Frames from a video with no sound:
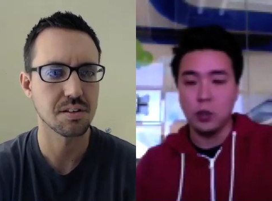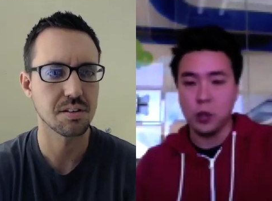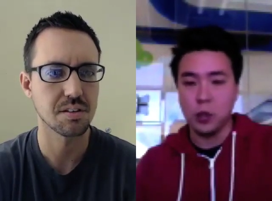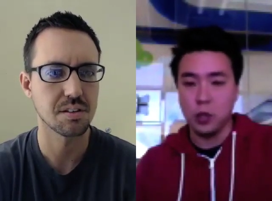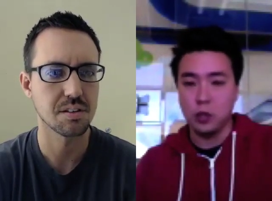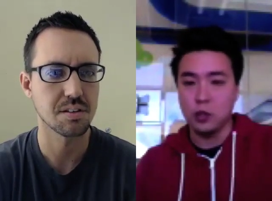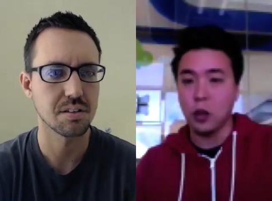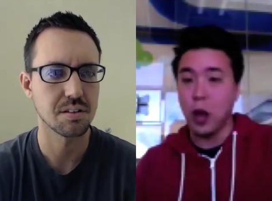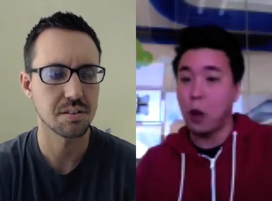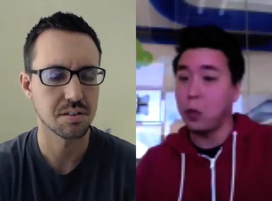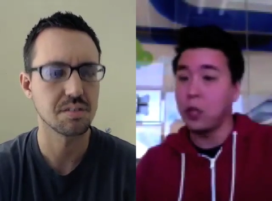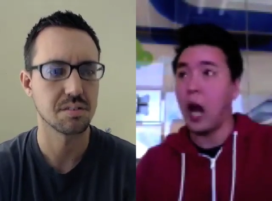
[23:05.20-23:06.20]
Speaker 1: tune with the
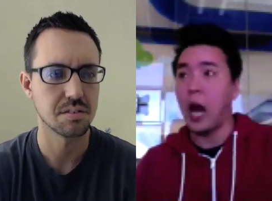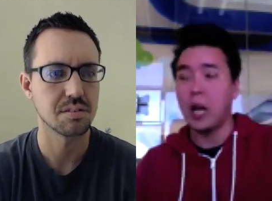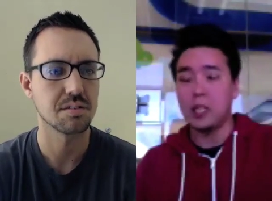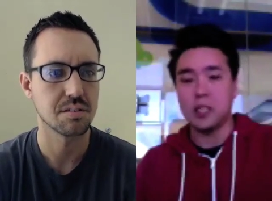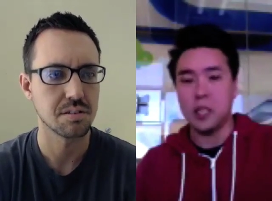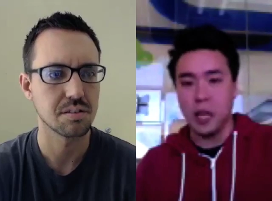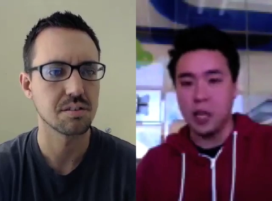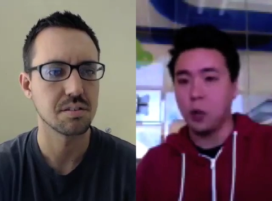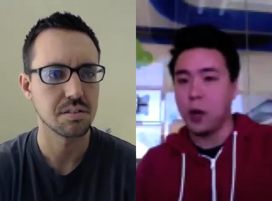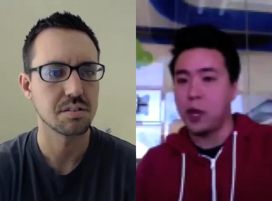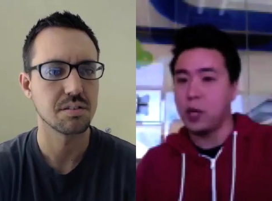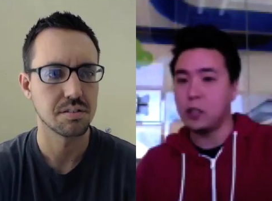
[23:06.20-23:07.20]
user and we constantly
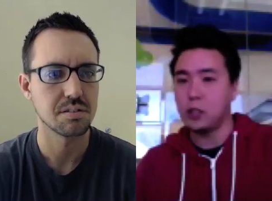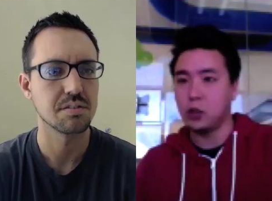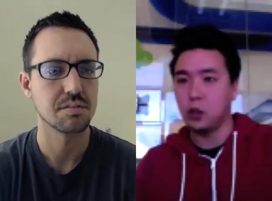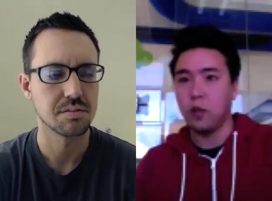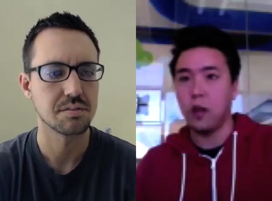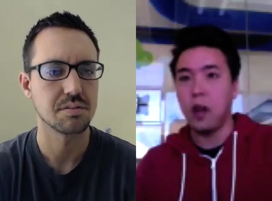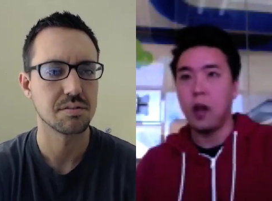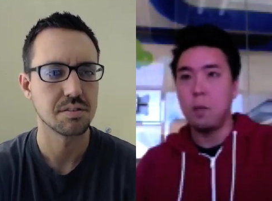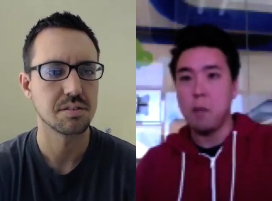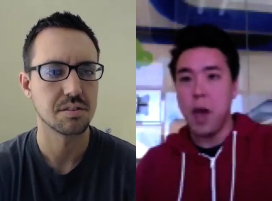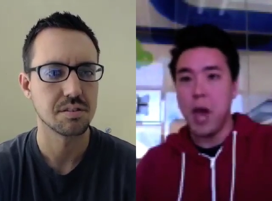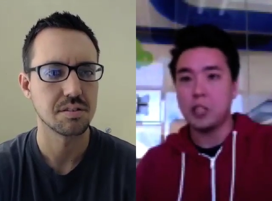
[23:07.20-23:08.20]
iterated to sort of
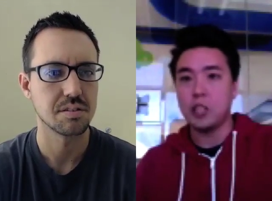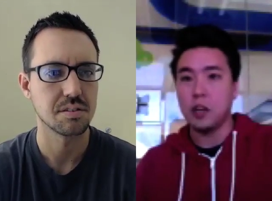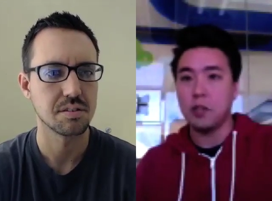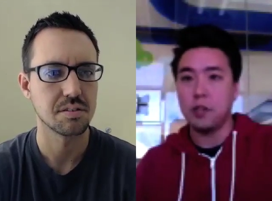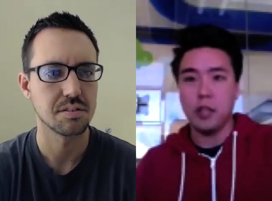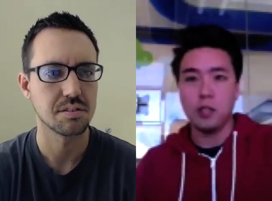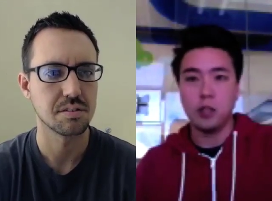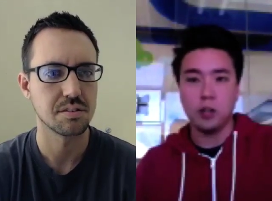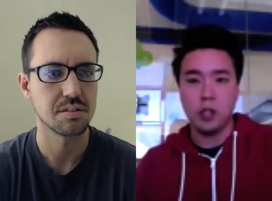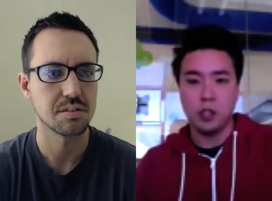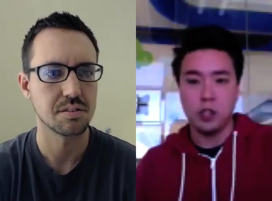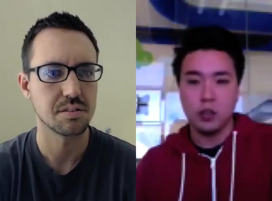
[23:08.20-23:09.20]
match and fix
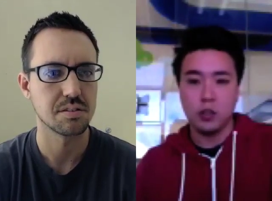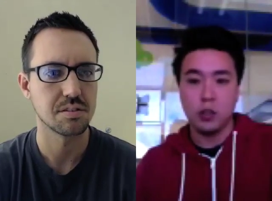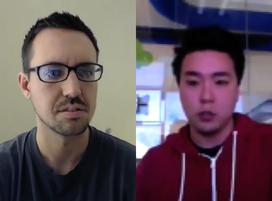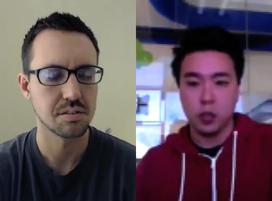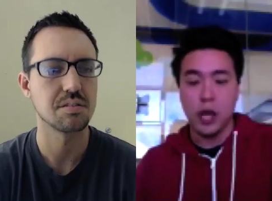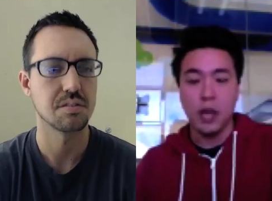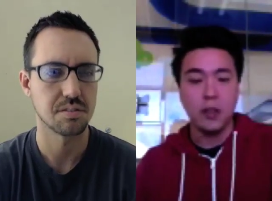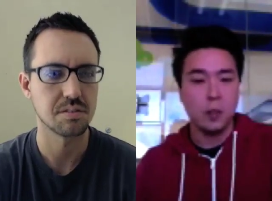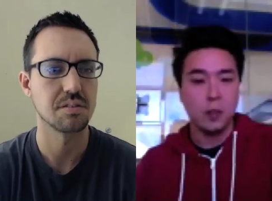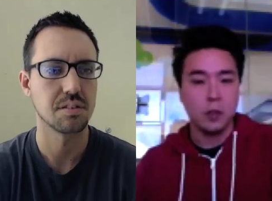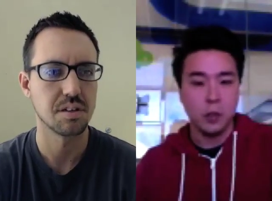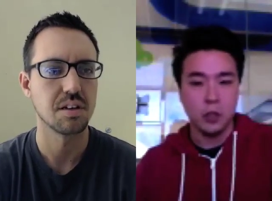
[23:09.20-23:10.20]
those issues to delight
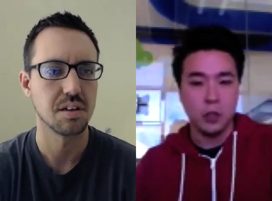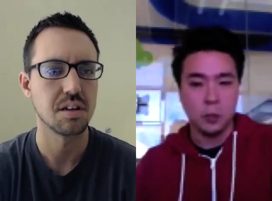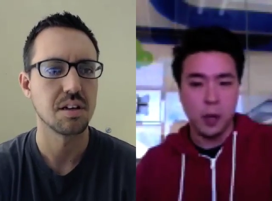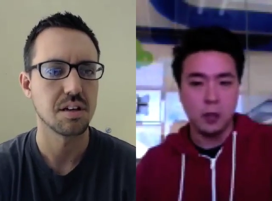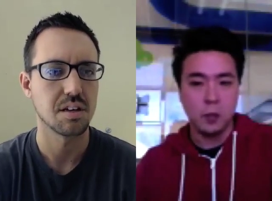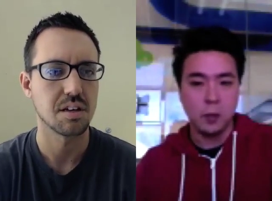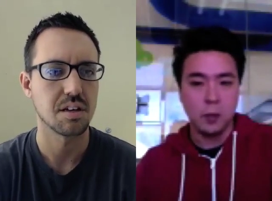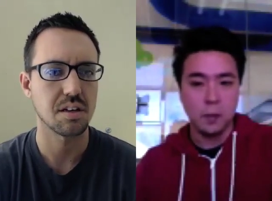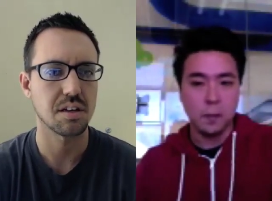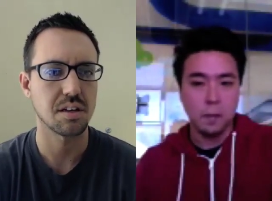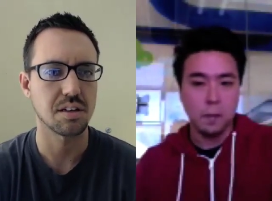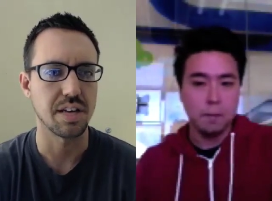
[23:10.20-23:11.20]
them as much as
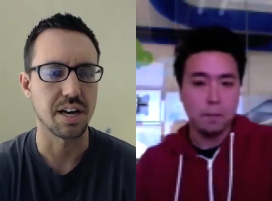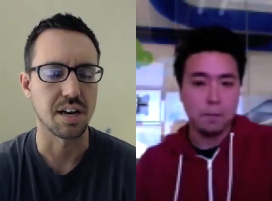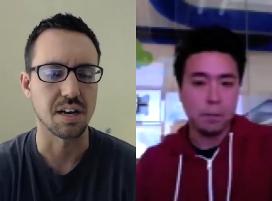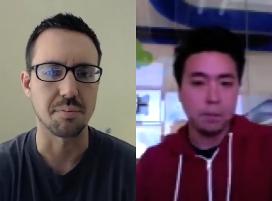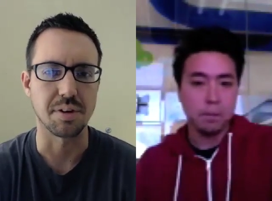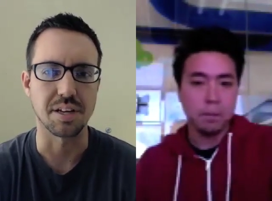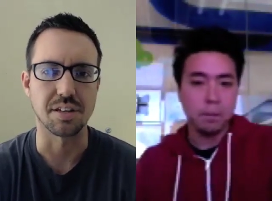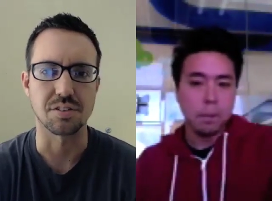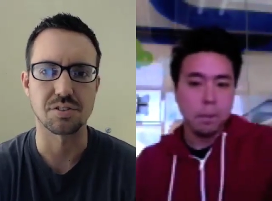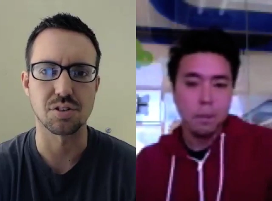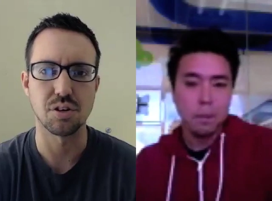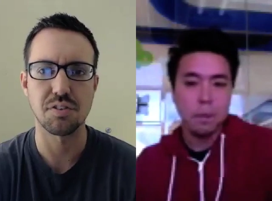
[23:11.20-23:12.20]
possible.
Speaker 2: Yeah, I
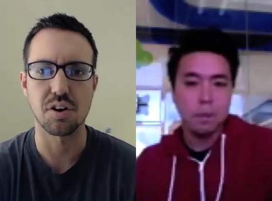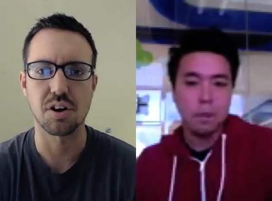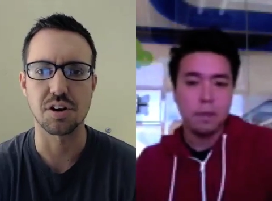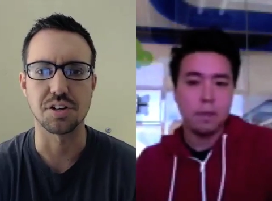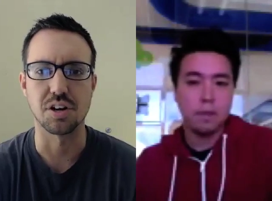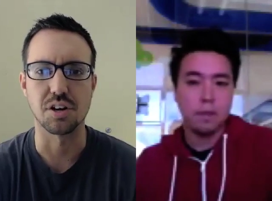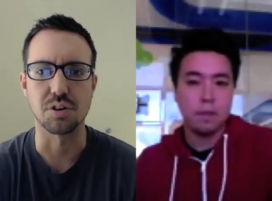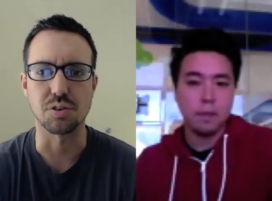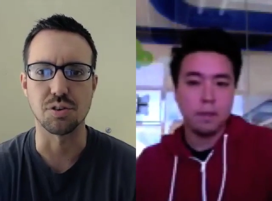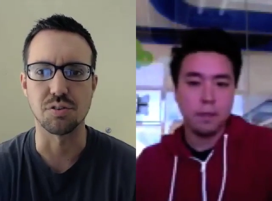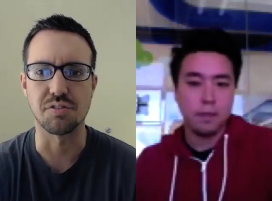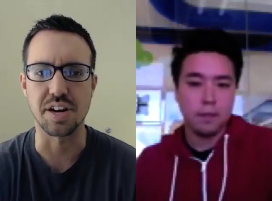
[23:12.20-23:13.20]
mean, so far, you know,
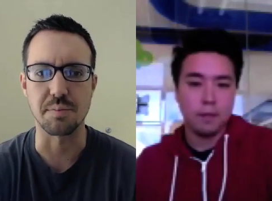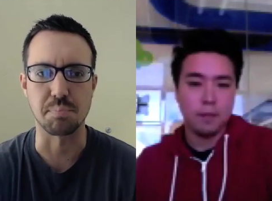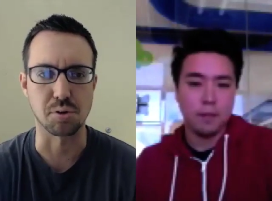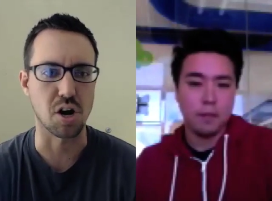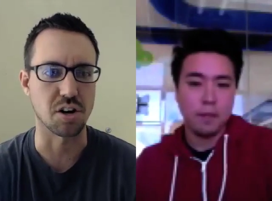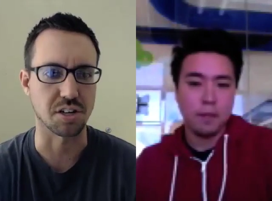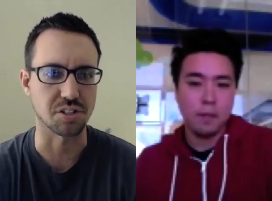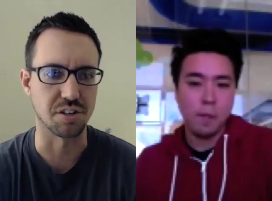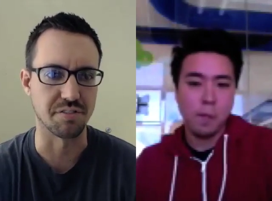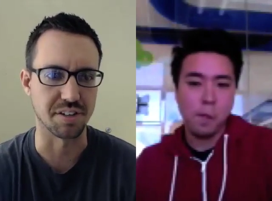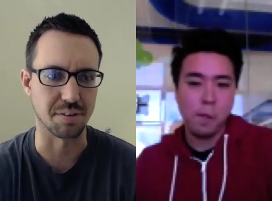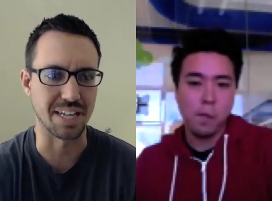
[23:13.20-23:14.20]
you're very product
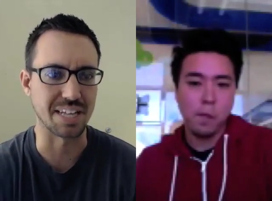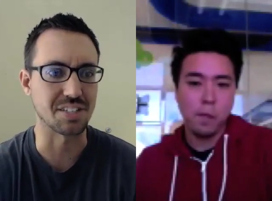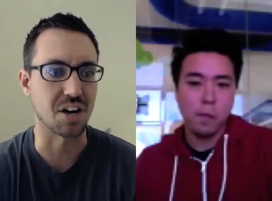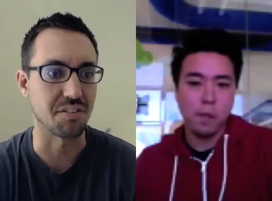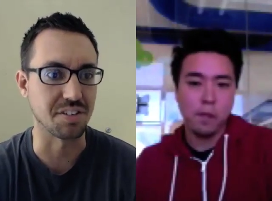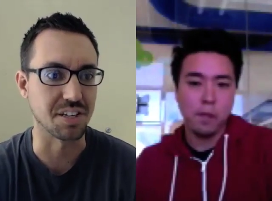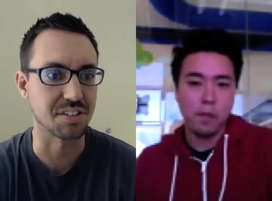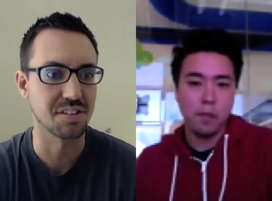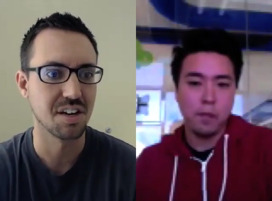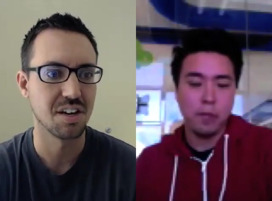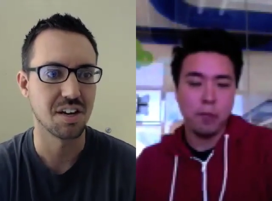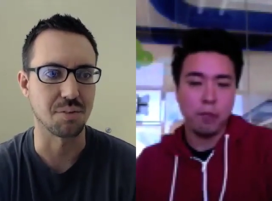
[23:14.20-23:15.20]
driven. I mean, that's
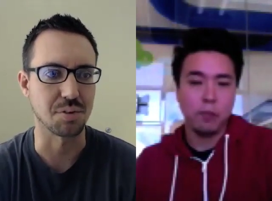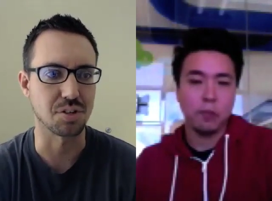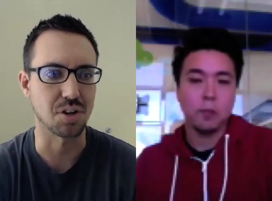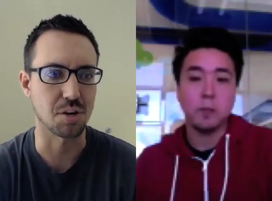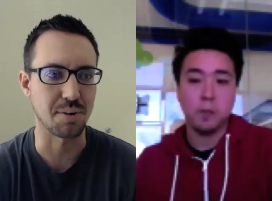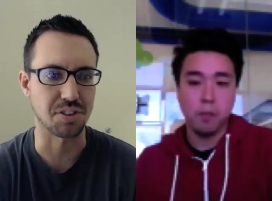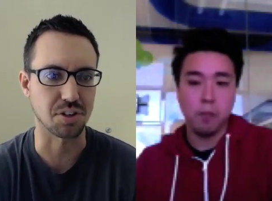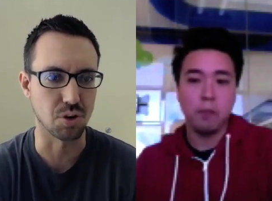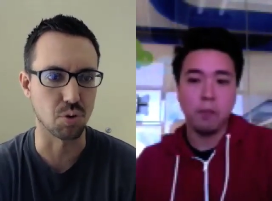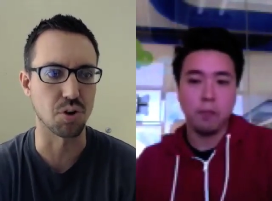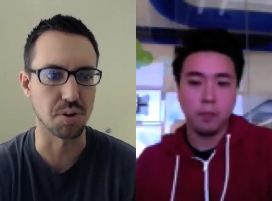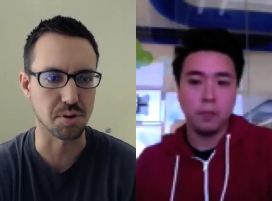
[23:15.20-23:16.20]
obvious. Um, you talk about the
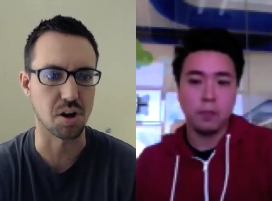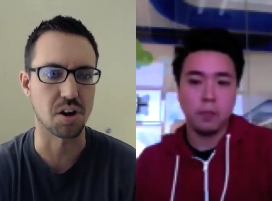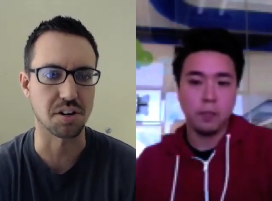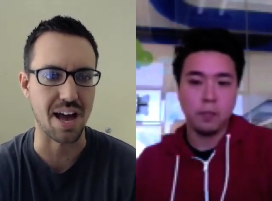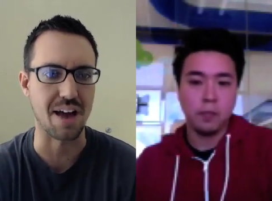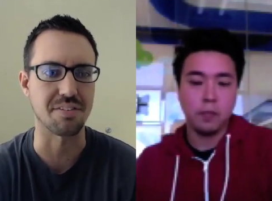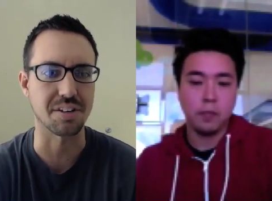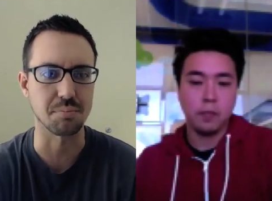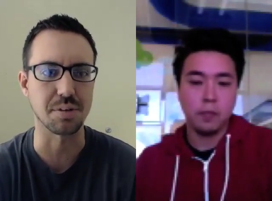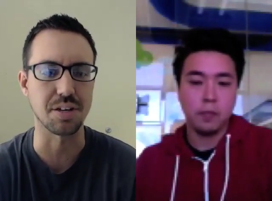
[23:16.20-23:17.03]
core of the product having to